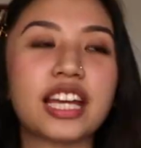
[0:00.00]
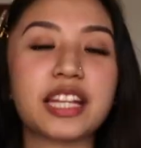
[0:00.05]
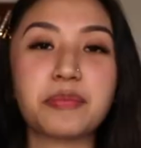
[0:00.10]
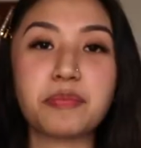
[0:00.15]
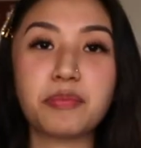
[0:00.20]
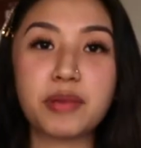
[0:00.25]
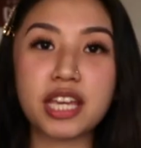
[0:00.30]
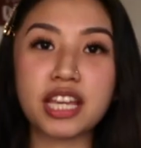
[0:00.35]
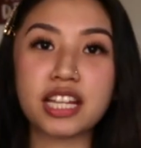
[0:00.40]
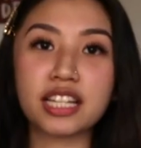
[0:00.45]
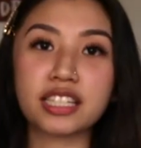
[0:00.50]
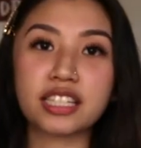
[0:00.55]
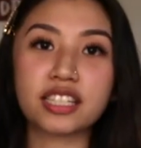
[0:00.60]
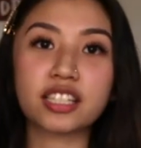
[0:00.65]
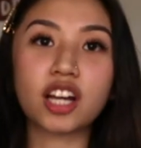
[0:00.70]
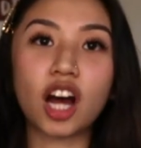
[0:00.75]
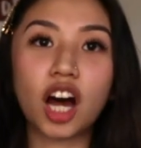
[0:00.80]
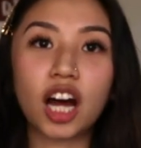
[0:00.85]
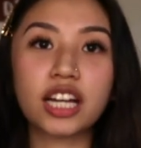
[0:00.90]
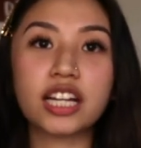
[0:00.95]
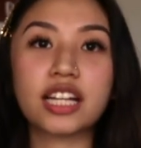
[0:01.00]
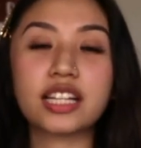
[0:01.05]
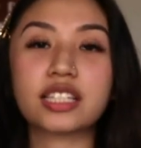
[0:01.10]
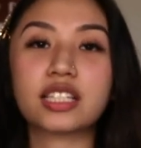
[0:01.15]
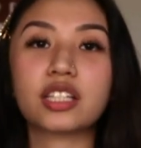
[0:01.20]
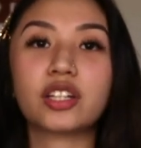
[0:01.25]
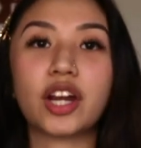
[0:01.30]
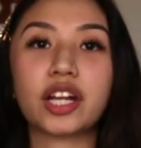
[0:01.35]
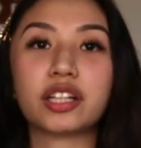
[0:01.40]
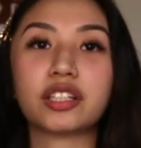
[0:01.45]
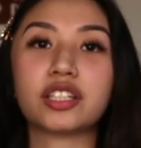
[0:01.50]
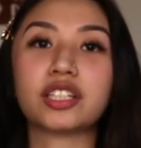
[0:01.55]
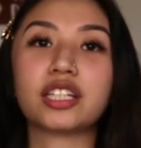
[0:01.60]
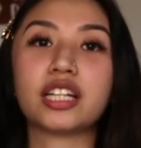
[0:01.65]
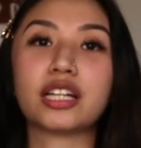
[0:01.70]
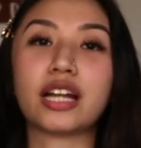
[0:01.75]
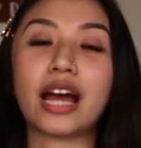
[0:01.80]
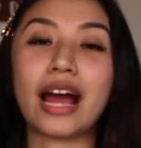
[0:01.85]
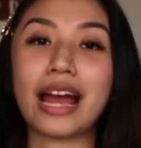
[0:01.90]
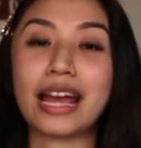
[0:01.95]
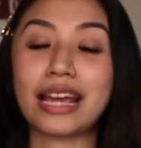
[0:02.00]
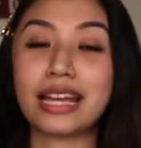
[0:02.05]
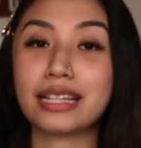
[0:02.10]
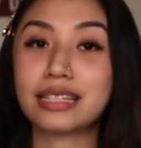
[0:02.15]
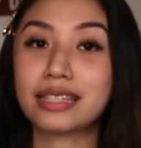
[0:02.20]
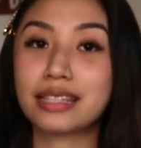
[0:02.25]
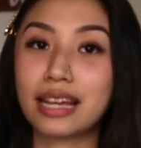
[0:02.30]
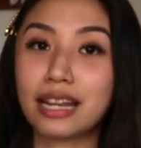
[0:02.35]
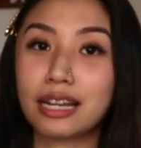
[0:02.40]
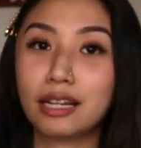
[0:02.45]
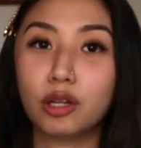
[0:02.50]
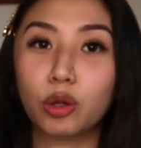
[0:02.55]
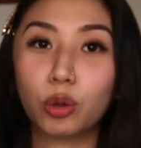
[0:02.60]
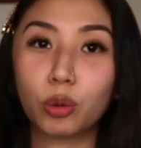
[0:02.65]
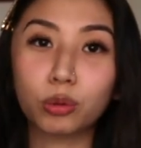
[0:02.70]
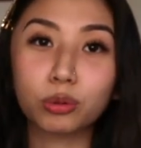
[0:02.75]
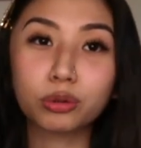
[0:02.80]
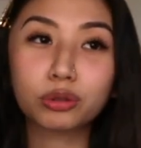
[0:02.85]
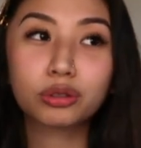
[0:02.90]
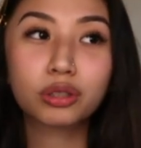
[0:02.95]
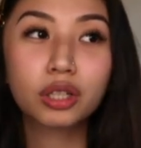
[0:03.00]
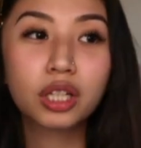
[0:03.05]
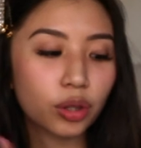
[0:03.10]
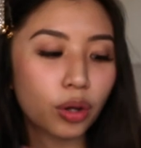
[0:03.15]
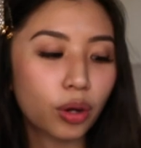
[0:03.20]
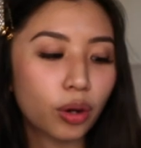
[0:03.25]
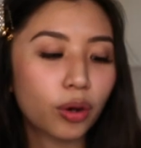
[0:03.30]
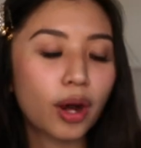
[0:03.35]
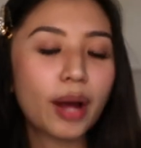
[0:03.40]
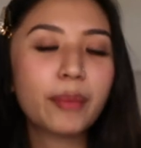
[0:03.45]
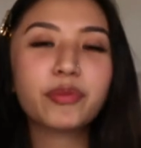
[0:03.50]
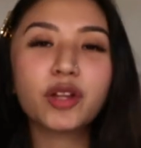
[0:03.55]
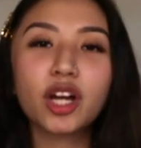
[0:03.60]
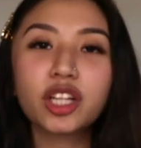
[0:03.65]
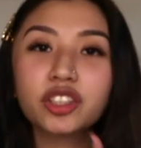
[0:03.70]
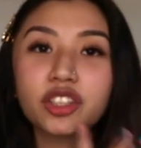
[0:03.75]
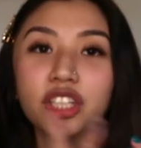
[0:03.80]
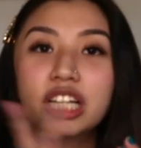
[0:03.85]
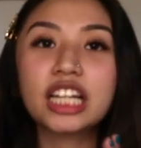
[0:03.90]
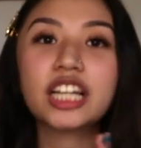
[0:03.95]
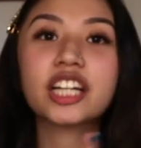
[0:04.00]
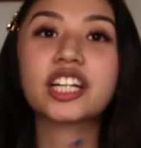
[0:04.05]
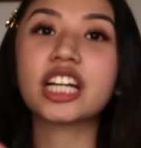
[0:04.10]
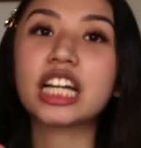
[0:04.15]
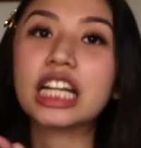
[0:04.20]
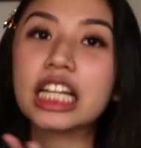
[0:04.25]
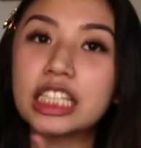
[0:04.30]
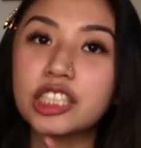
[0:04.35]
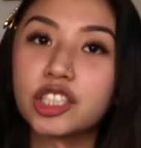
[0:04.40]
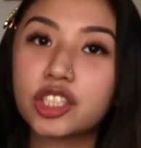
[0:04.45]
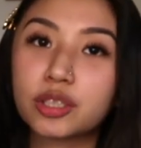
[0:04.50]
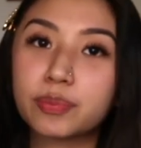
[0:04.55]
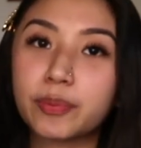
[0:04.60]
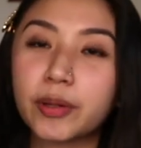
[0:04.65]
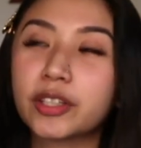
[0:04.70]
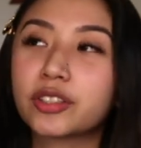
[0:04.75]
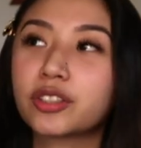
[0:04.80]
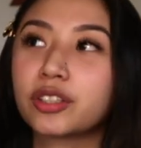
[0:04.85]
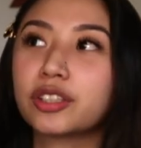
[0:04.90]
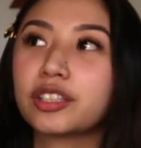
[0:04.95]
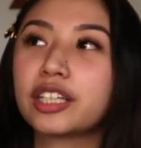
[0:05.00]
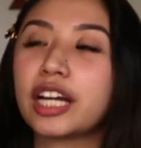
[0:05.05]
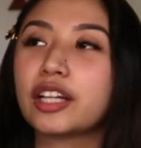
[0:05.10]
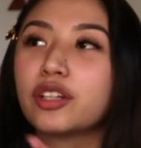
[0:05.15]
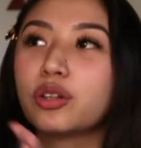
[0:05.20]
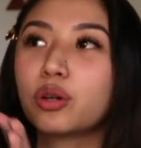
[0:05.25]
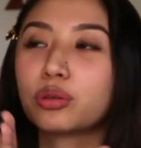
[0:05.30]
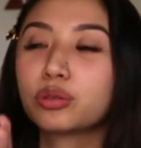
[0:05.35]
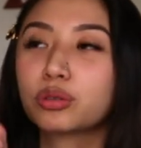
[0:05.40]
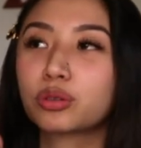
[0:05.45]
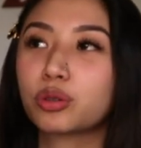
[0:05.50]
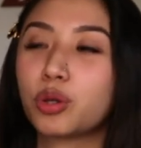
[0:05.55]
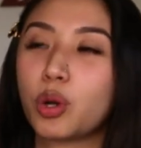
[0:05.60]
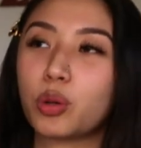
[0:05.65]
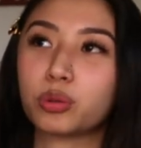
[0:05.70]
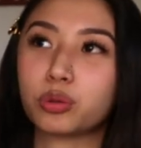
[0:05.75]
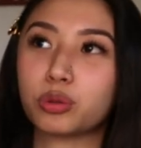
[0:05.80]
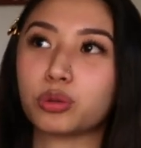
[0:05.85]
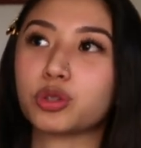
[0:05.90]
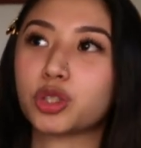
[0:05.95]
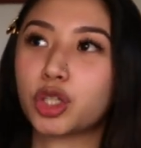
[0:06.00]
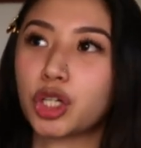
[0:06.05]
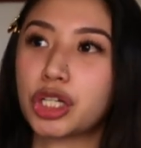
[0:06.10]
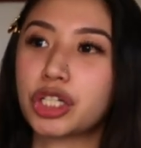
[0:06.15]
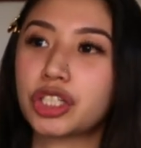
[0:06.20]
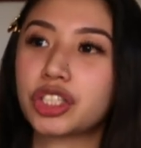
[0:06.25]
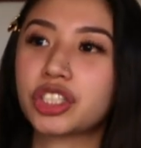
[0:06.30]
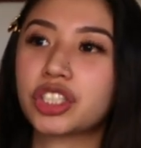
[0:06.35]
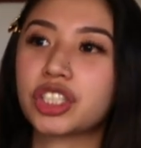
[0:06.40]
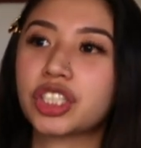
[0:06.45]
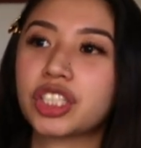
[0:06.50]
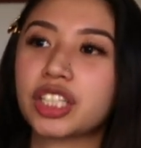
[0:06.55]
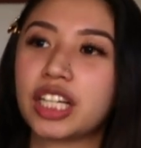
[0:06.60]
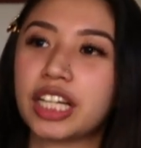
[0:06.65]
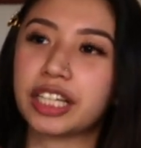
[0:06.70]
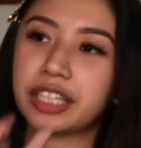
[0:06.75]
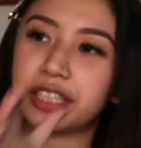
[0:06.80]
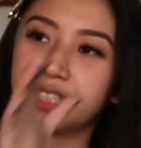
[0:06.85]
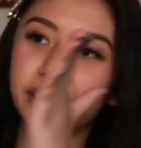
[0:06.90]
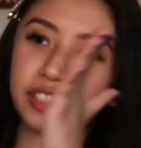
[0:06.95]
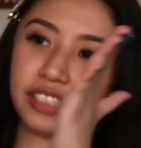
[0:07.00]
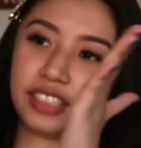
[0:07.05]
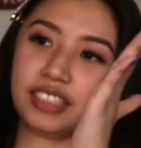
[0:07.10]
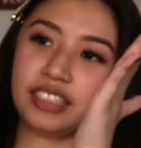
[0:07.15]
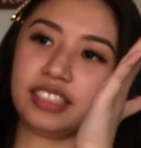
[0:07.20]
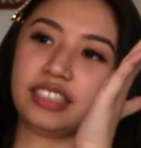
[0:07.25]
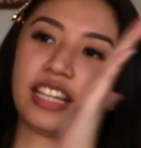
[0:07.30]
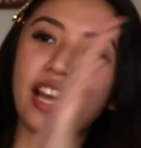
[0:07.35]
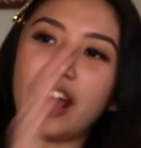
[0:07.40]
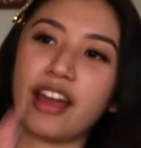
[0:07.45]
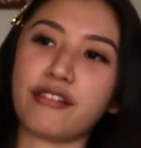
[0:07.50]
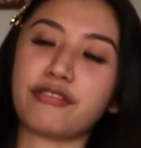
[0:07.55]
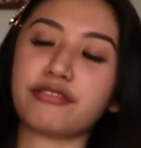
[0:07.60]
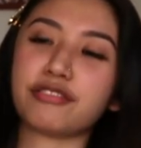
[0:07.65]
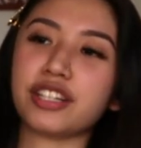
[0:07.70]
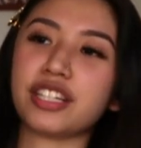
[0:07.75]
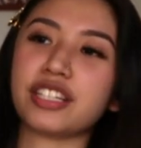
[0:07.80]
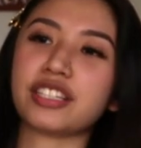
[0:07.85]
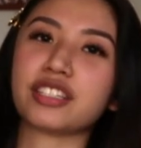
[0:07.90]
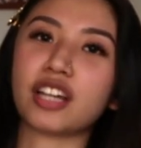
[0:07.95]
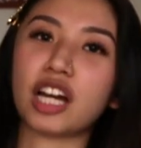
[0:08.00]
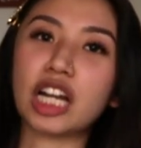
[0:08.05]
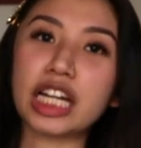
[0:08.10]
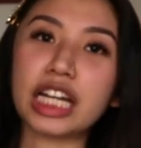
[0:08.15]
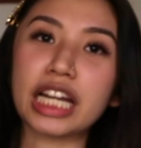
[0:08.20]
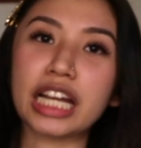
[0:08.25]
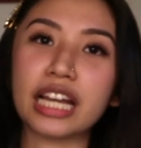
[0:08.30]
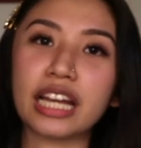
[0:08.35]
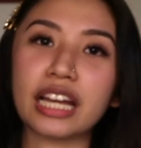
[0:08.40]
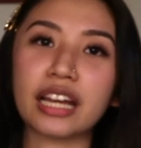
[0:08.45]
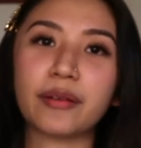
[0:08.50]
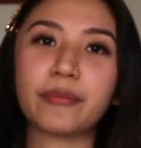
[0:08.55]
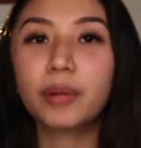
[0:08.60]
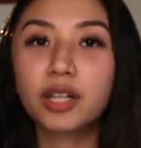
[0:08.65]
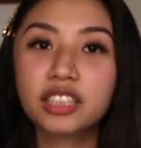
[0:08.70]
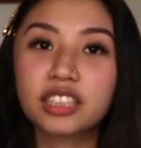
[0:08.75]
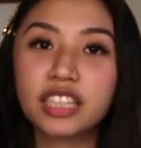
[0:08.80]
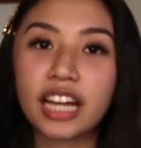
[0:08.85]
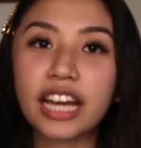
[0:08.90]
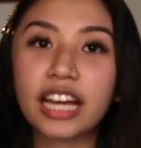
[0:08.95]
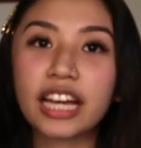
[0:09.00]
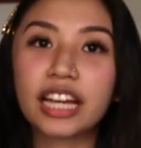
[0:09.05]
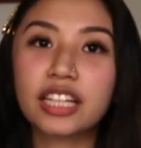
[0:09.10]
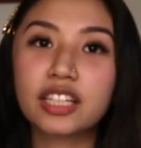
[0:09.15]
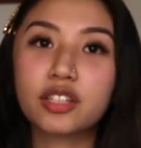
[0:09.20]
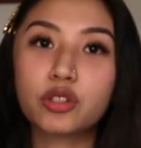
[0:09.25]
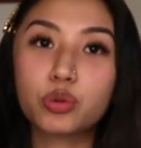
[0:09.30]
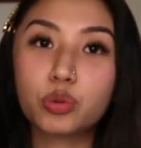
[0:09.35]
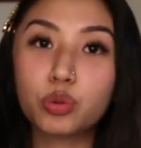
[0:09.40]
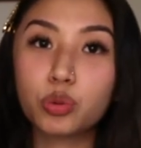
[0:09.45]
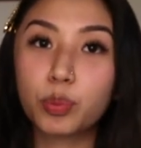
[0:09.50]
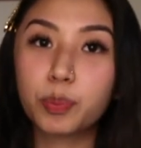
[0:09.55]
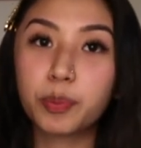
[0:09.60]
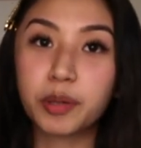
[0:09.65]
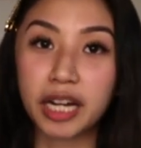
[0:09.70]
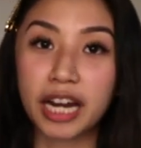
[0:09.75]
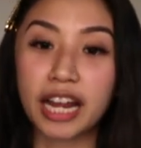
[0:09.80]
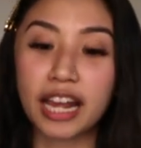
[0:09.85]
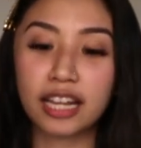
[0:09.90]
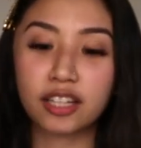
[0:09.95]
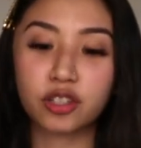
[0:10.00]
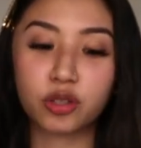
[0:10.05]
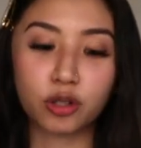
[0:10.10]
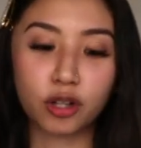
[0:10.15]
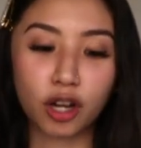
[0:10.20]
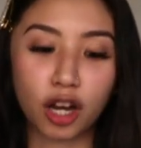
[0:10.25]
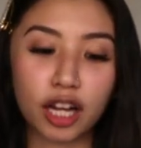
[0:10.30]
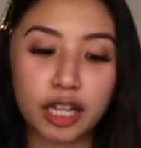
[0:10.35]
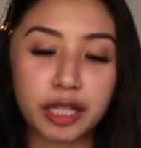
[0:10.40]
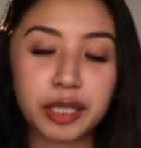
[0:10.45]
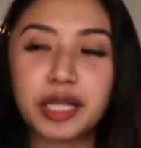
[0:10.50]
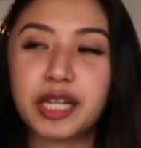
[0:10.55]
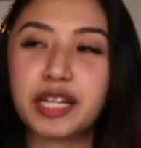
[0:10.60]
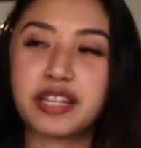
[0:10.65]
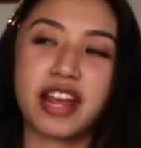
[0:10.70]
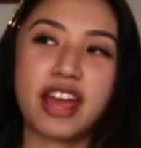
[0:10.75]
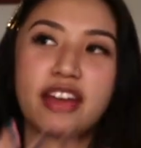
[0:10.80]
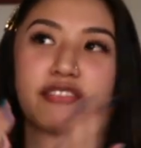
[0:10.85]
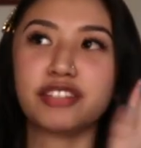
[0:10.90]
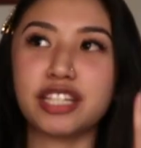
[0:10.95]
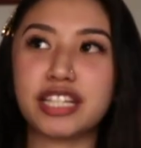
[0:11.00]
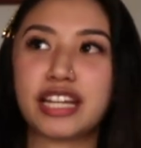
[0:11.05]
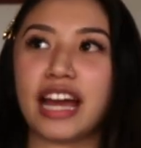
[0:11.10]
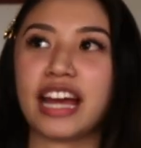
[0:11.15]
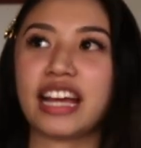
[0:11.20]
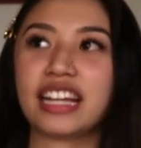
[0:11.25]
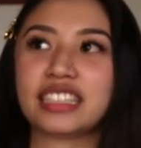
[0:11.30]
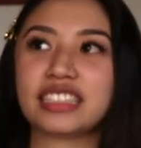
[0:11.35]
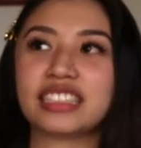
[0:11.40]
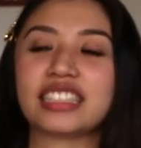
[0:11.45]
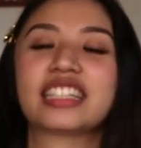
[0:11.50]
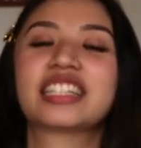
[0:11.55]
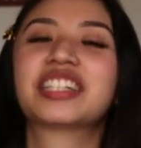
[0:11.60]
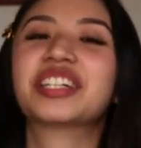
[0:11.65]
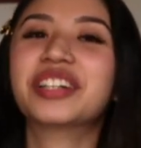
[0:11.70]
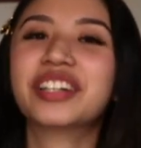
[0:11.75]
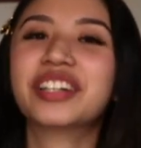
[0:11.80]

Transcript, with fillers: It means God is greater than highs and lows. So, I'm not really a religious person. I don't go to church, like, every Sunday. But I do pray to God every night.